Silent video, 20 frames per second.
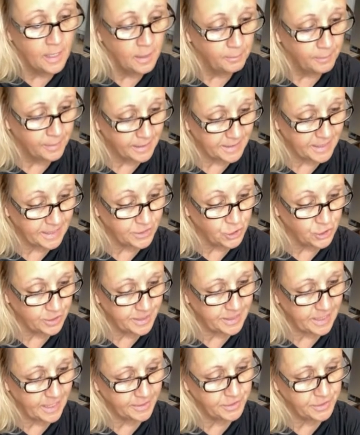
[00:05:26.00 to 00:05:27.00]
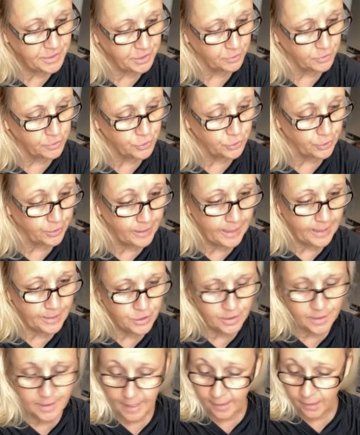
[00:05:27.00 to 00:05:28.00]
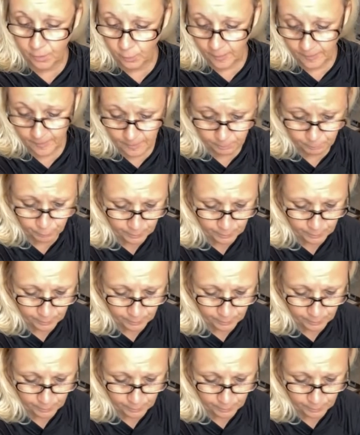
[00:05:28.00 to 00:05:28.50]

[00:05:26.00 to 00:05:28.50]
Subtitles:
because I just had surgery. I just had her hip